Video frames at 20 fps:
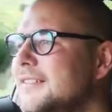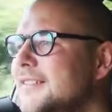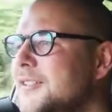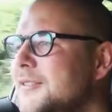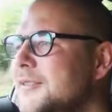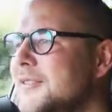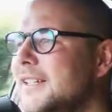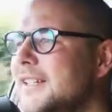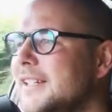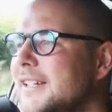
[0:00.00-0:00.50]

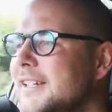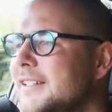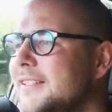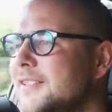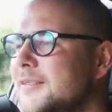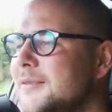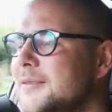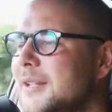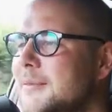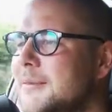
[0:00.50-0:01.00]
calling Lee as
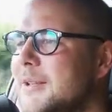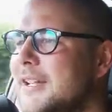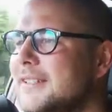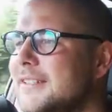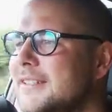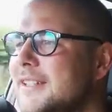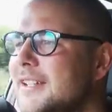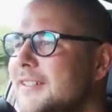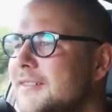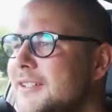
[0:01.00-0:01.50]
soon as we get back to
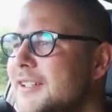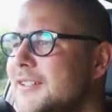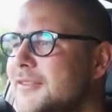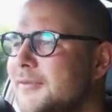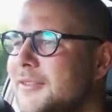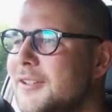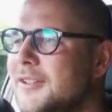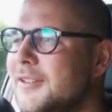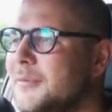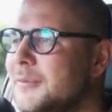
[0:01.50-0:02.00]
say how chuffed
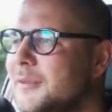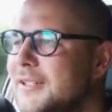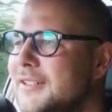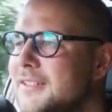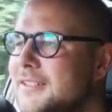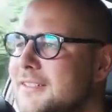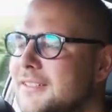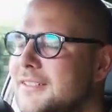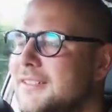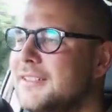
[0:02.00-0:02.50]
we are,
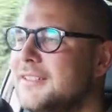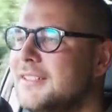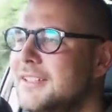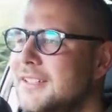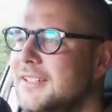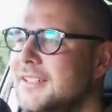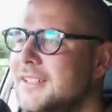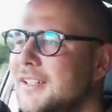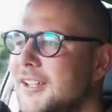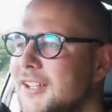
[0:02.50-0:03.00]
because
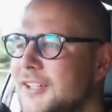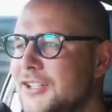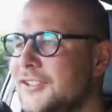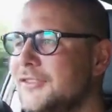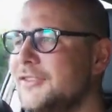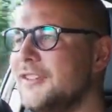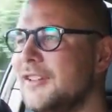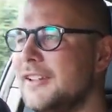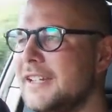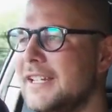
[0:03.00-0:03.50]
I just
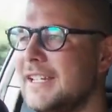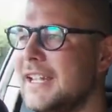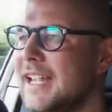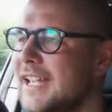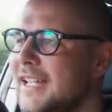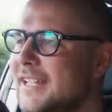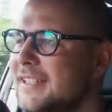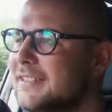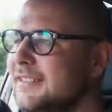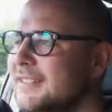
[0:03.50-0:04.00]
feel like he
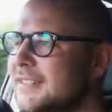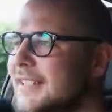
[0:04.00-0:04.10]
cares.